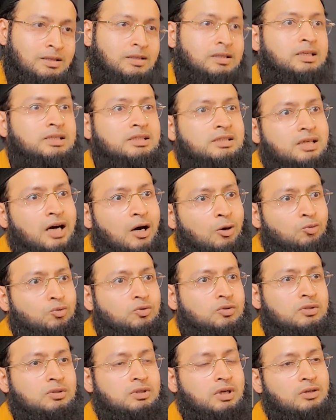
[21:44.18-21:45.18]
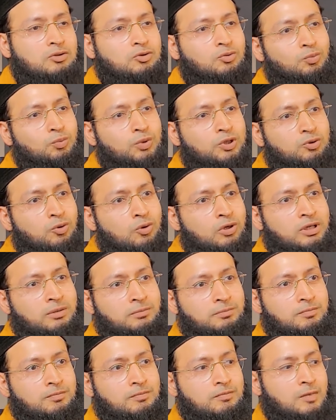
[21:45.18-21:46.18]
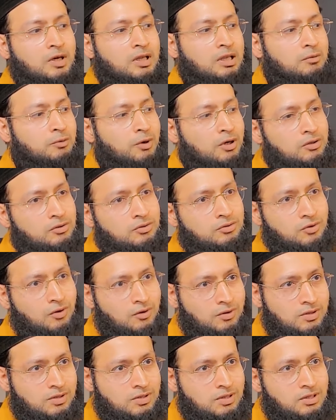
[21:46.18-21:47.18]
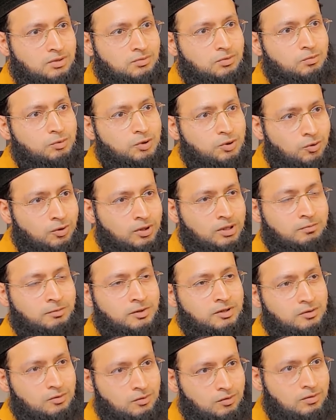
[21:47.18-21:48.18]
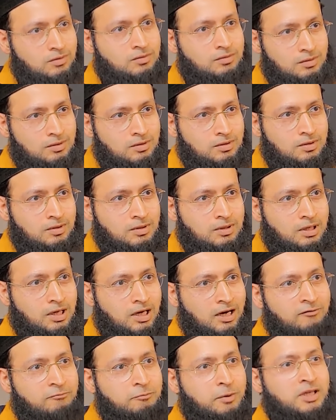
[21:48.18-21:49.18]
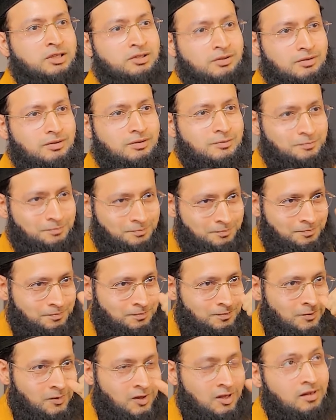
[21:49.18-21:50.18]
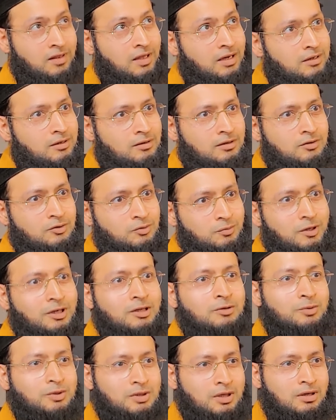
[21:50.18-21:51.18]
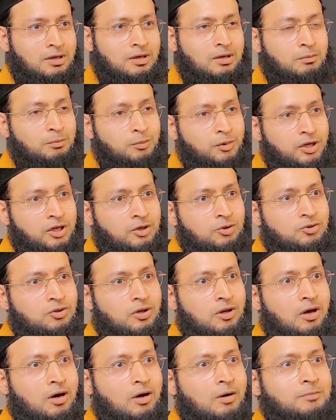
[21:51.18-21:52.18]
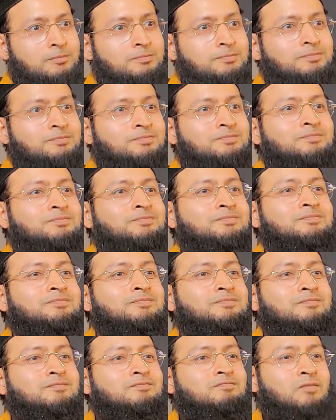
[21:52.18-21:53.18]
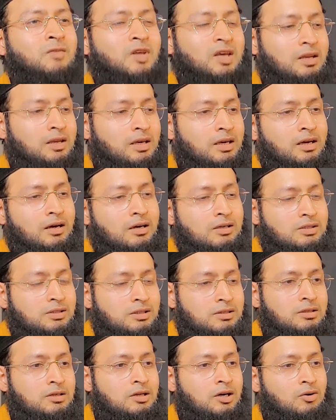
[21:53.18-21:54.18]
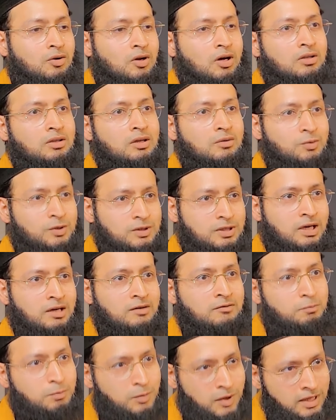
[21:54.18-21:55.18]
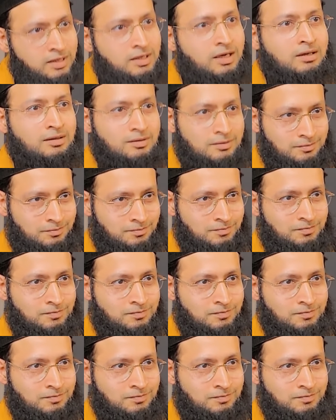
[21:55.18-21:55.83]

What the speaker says: These doubts, so we told him, and there were other scholars there as well, we told him, I said, look, have patience. Thank Allah subhanahu wa ta'ala. Pray your salah. And here are certain awrad and wazaif, pray that.